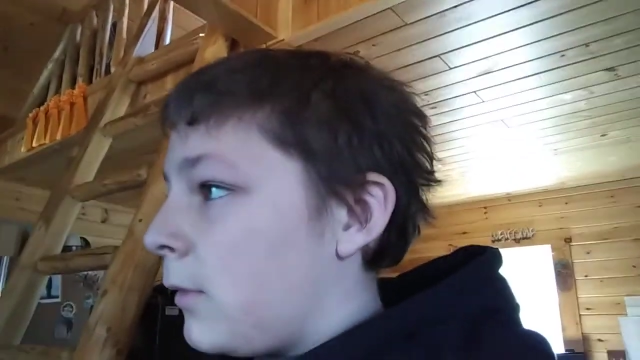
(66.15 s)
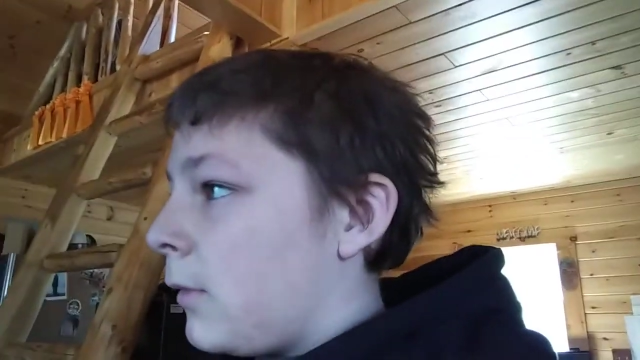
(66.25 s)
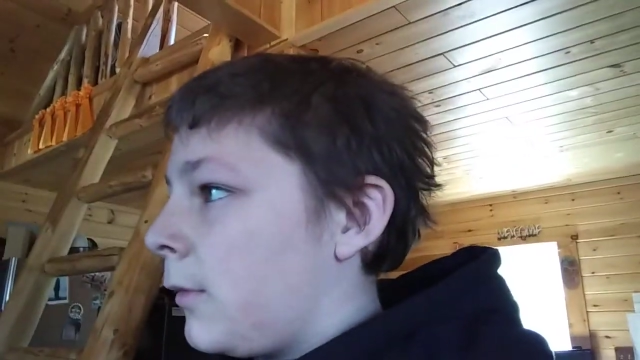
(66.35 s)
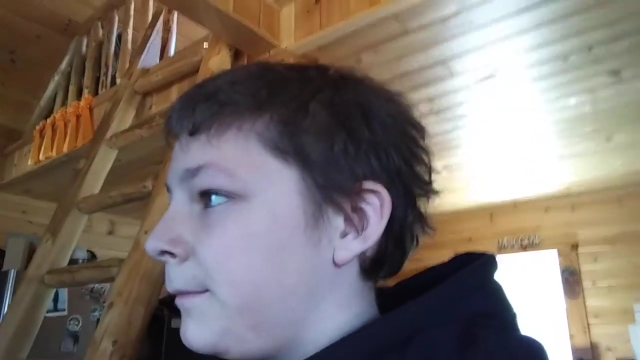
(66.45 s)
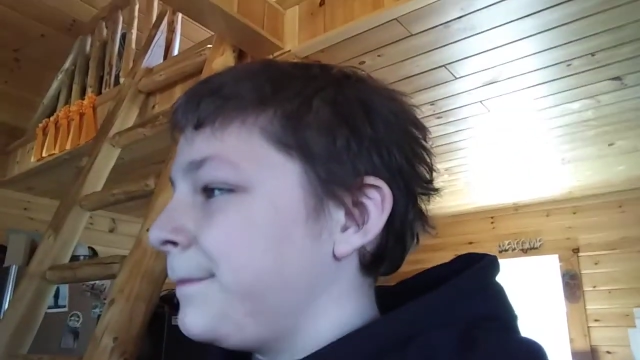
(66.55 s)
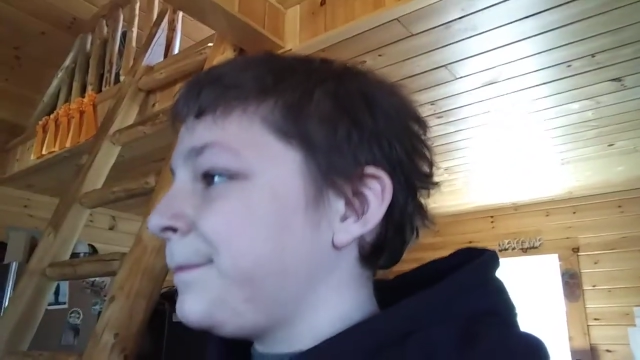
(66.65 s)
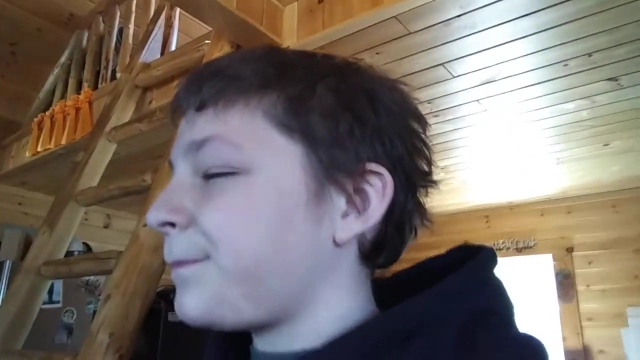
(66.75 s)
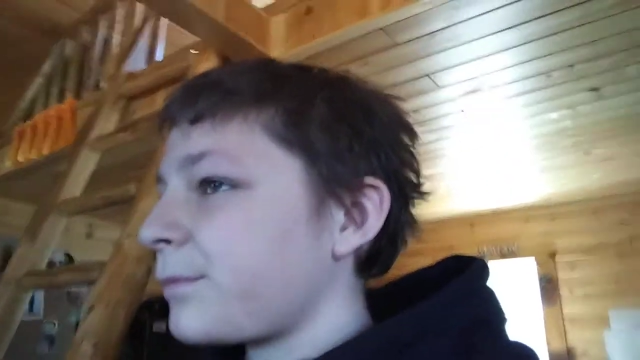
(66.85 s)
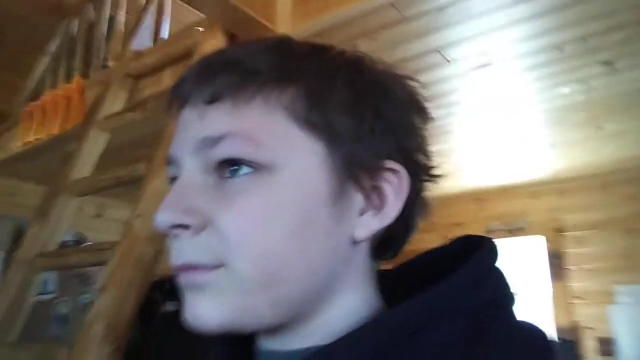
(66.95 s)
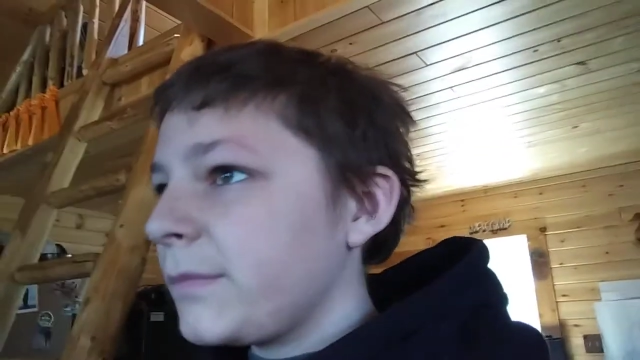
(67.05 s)
you
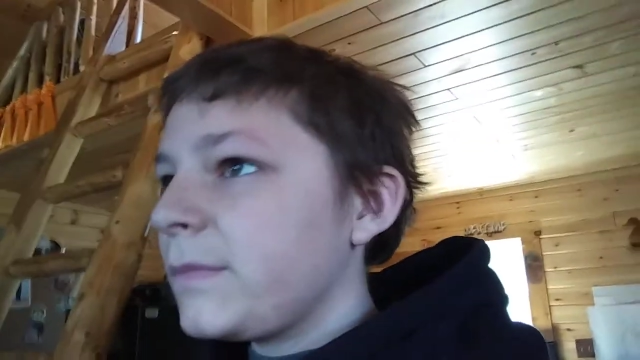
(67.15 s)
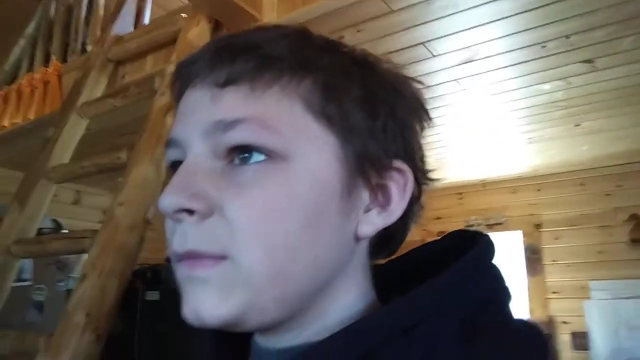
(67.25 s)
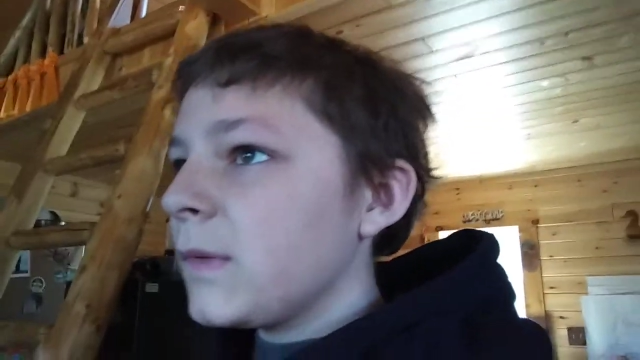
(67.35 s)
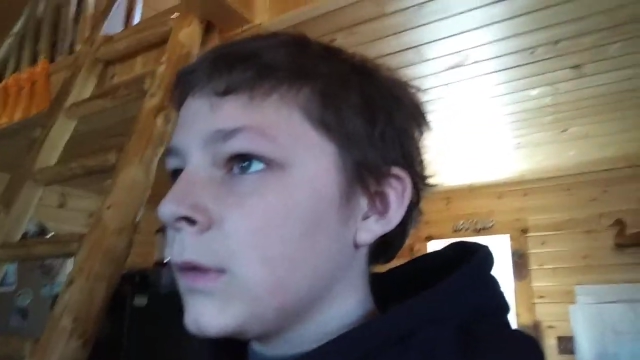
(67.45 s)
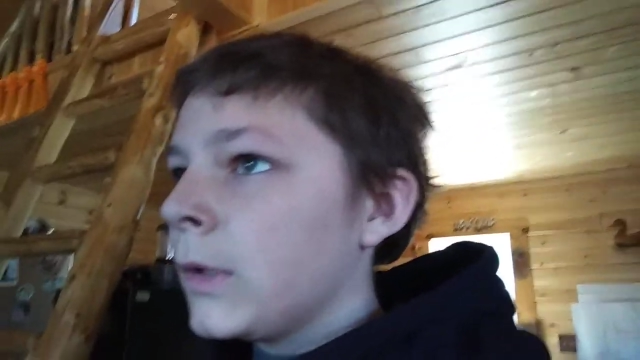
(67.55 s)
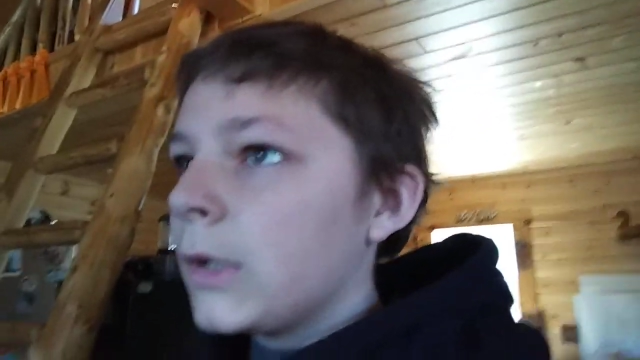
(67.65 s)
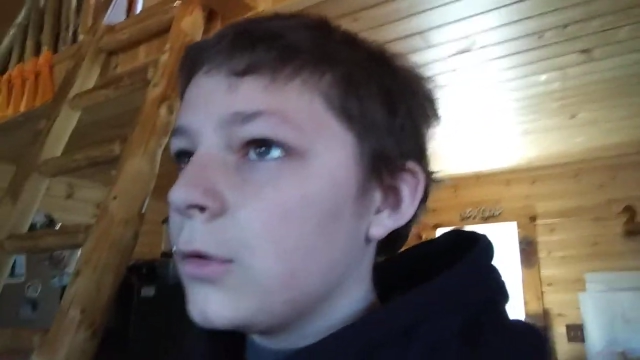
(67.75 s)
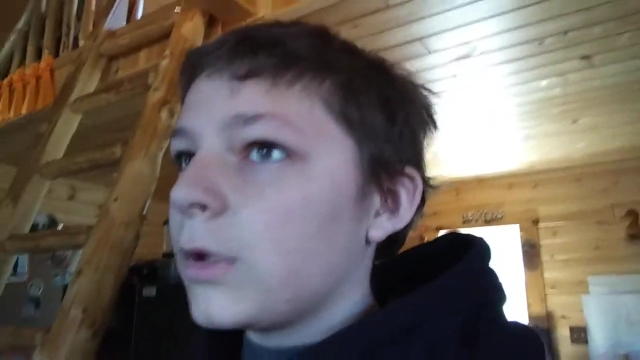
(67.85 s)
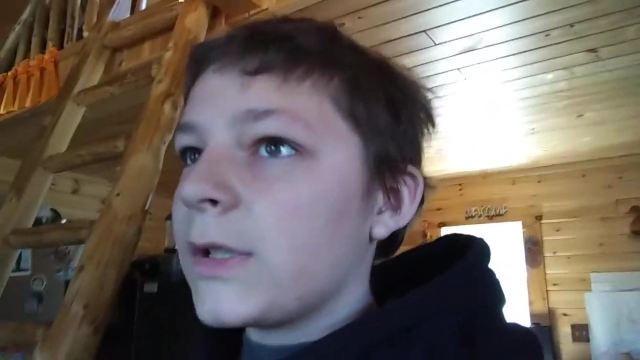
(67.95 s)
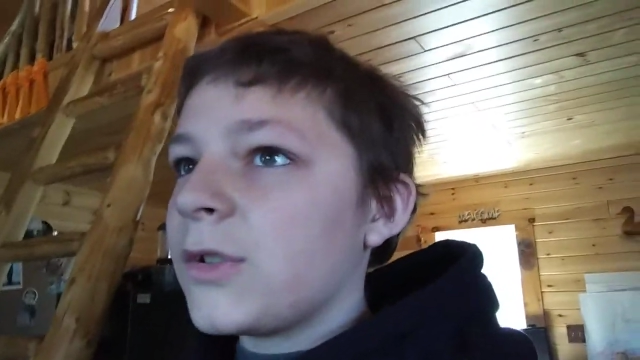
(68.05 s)

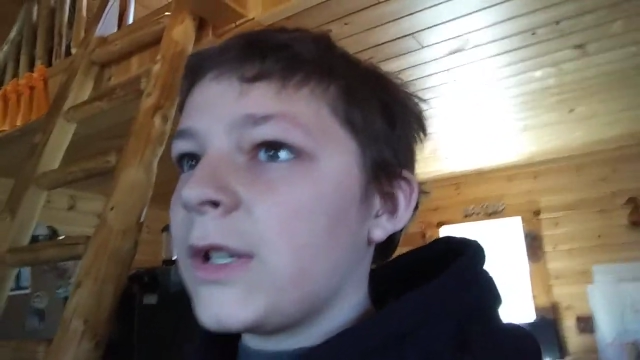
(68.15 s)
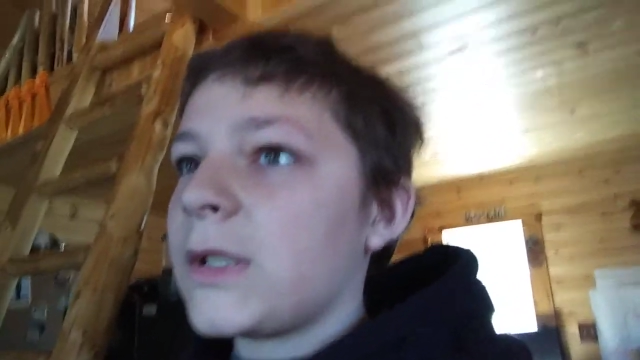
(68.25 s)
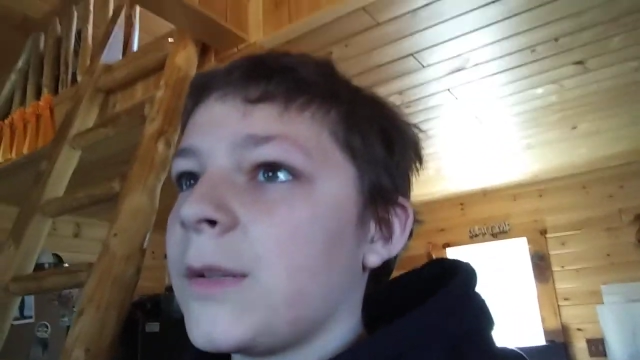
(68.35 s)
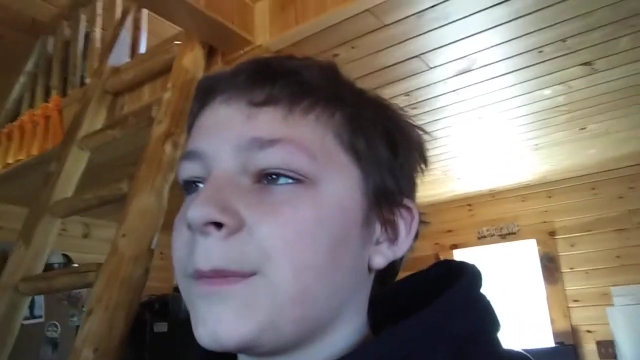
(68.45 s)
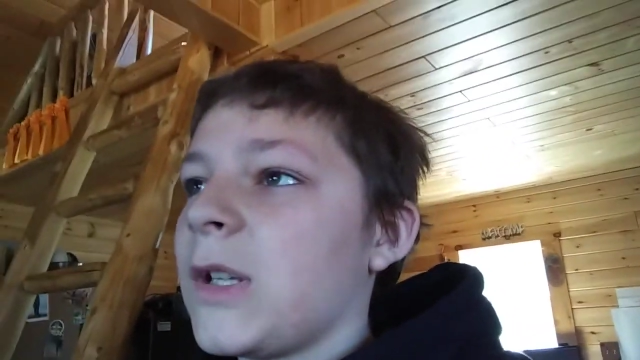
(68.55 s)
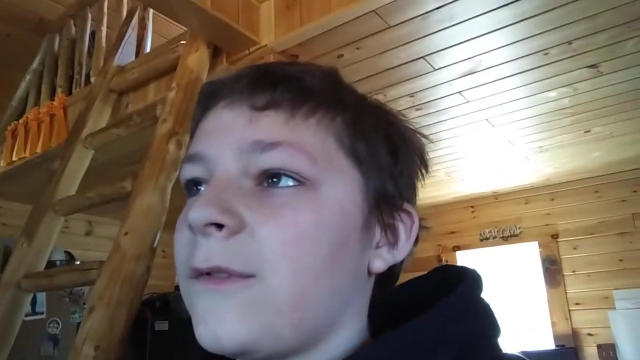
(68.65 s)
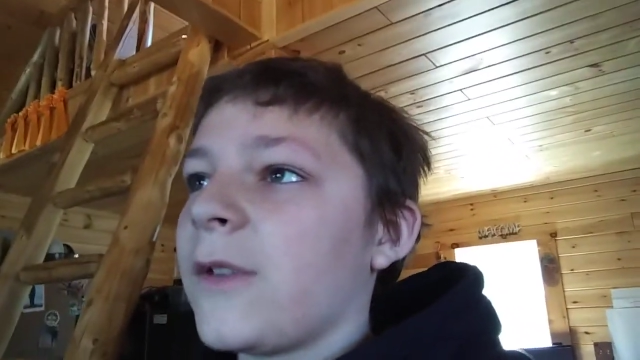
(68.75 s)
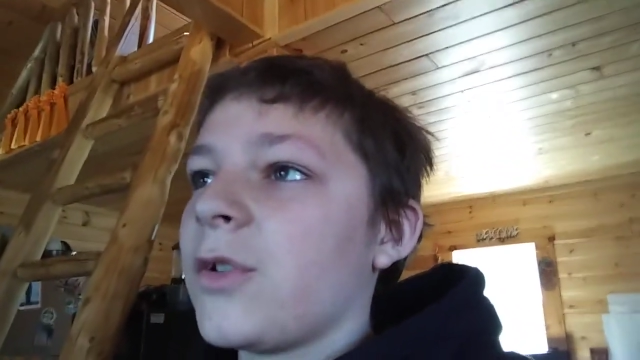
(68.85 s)
guys can check some stuff out.